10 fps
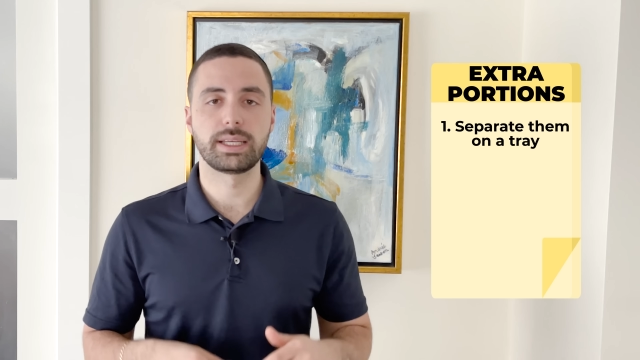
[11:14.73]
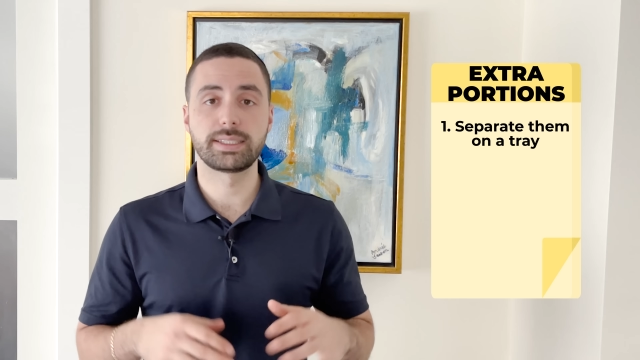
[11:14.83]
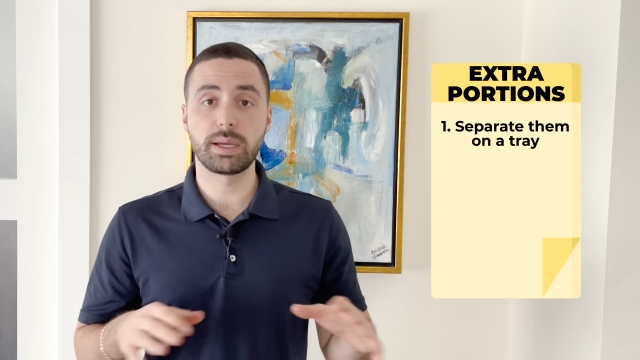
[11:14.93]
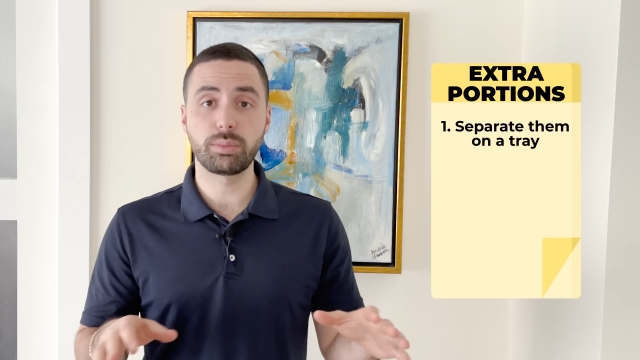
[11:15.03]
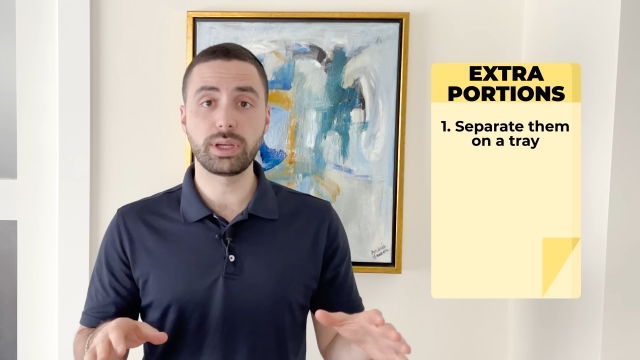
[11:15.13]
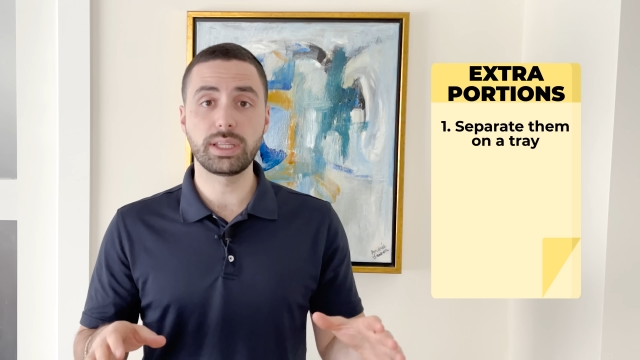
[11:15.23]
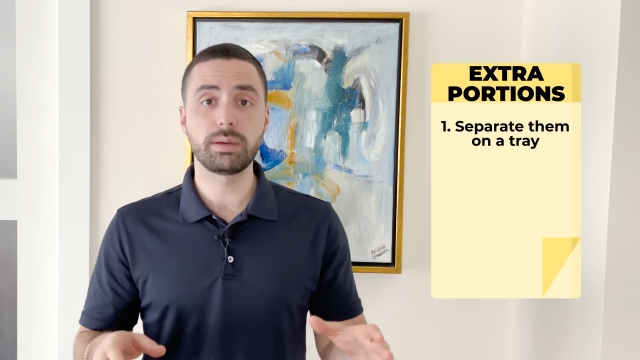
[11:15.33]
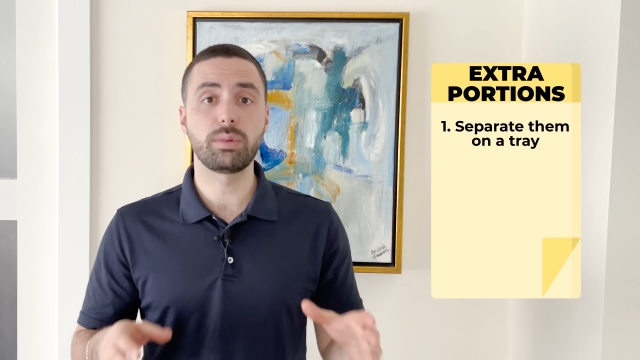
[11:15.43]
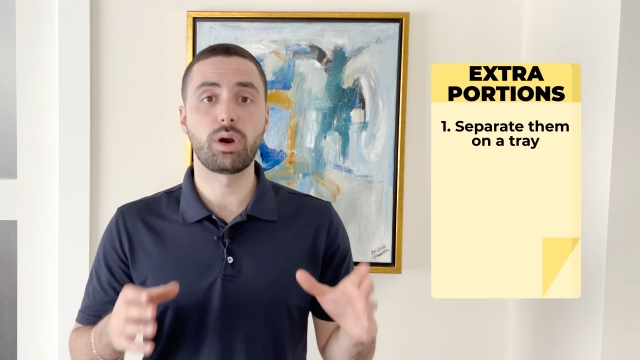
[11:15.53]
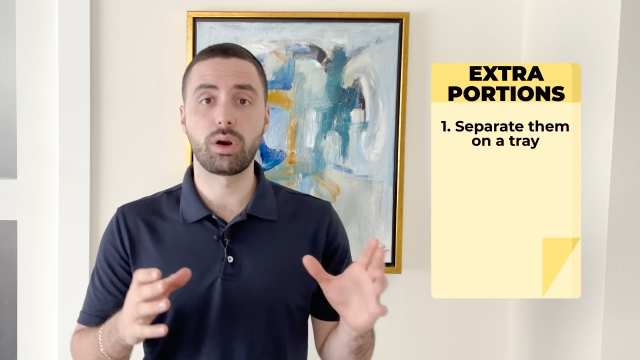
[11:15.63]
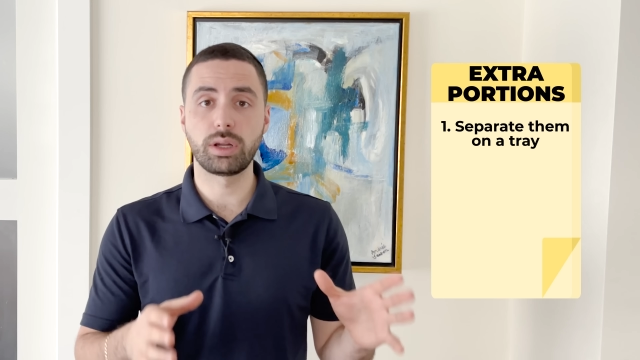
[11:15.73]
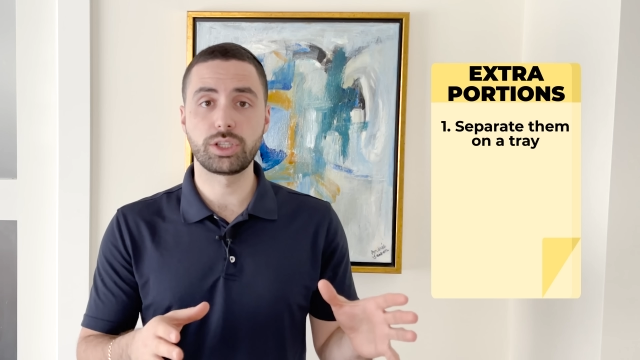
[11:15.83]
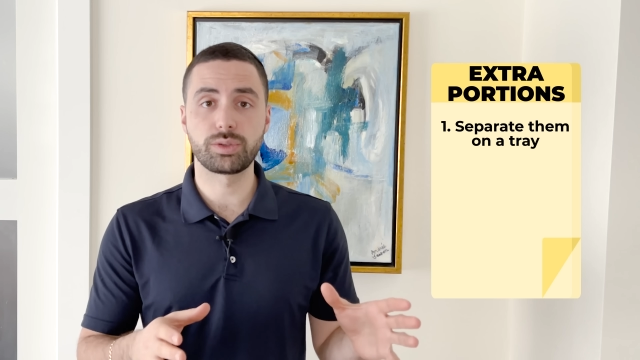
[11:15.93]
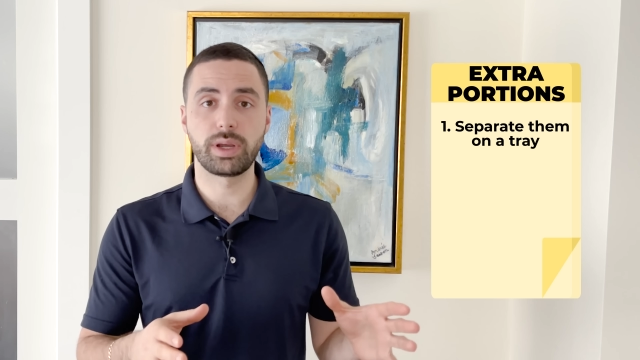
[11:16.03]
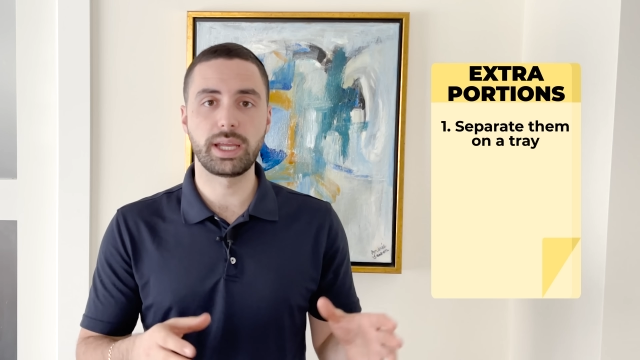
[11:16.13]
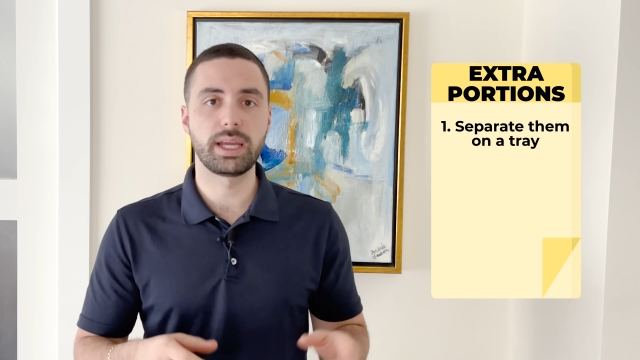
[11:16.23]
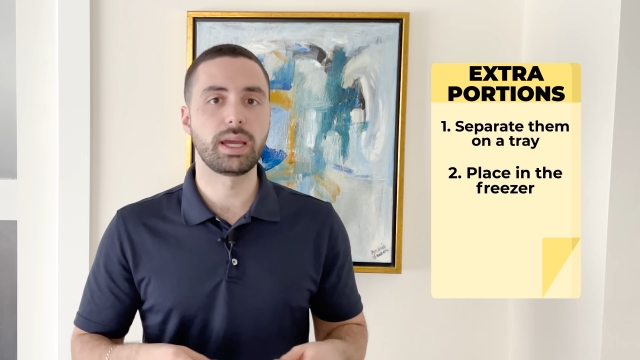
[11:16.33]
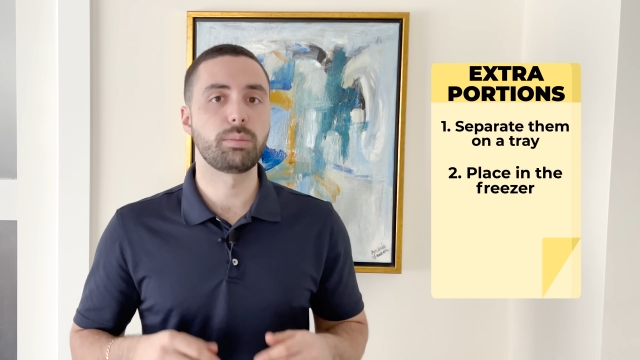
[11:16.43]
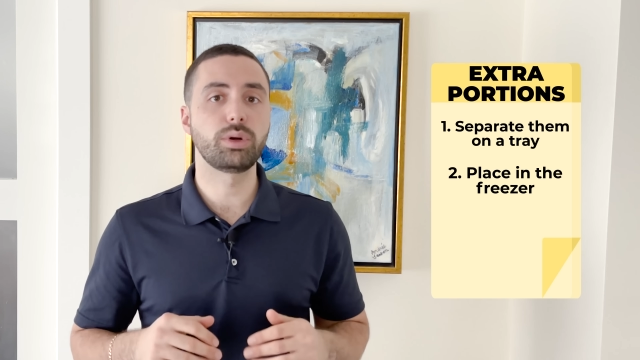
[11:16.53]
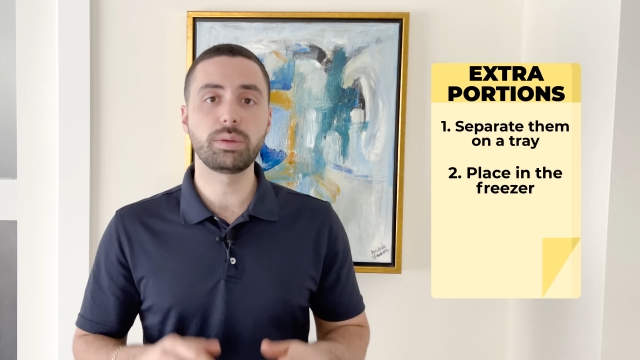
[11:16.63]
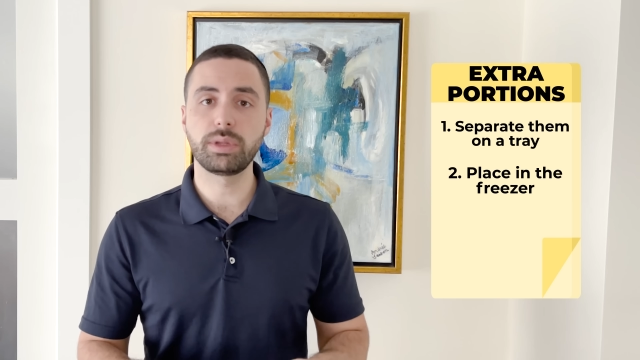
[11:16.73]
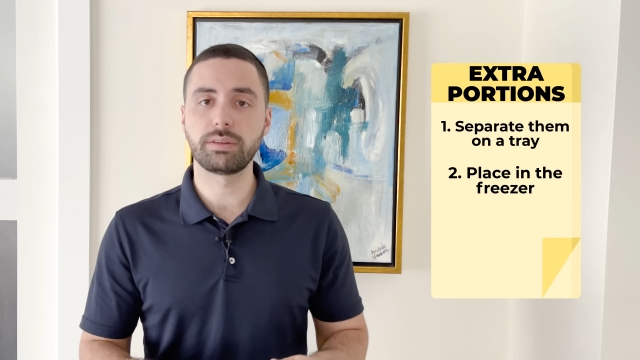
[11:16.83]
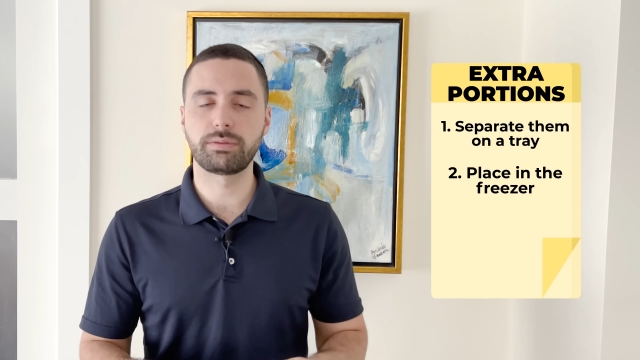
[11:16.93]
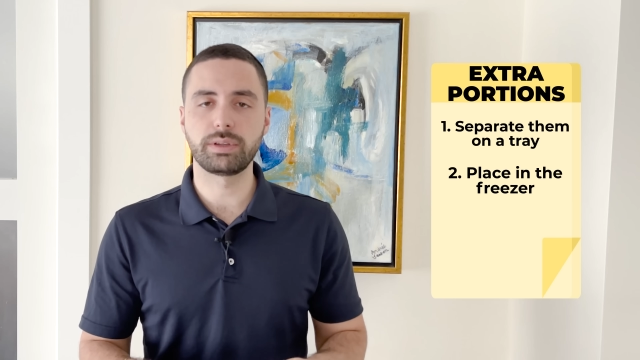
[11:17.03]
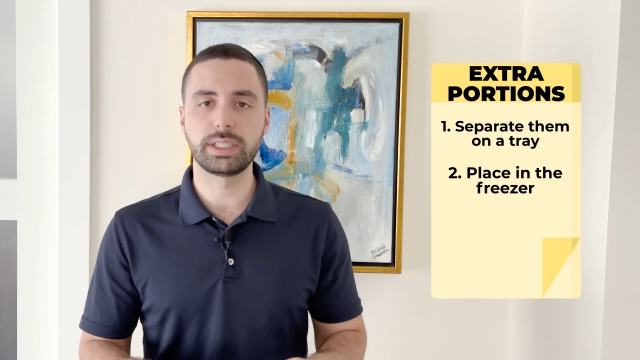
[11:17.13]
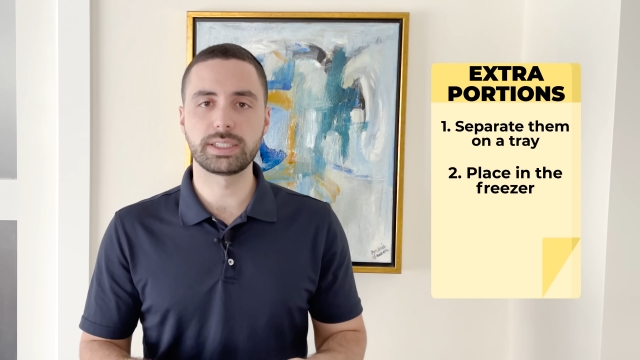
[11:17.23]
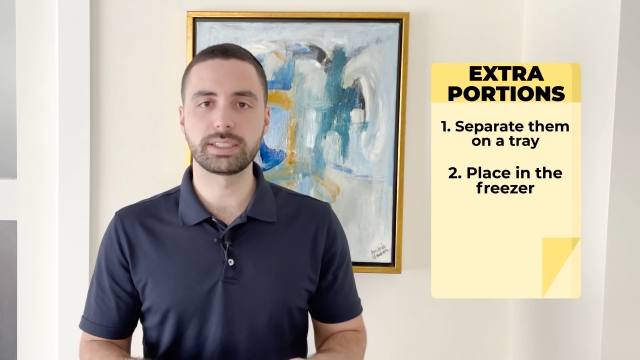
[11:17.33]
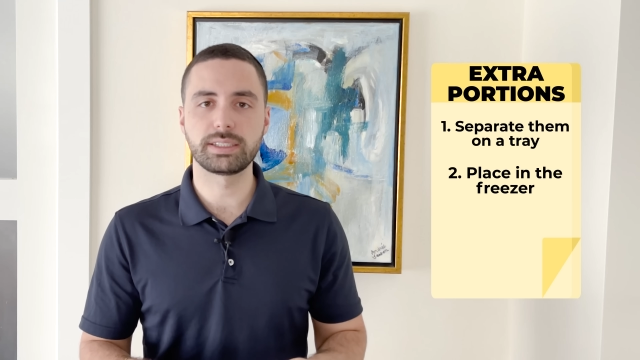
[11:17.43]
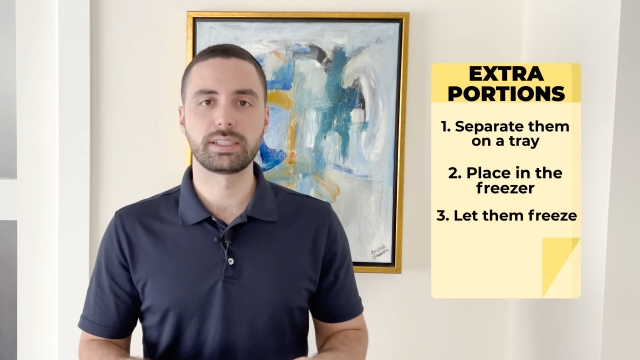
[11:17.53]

Separate them on a tray, put them in the freezer,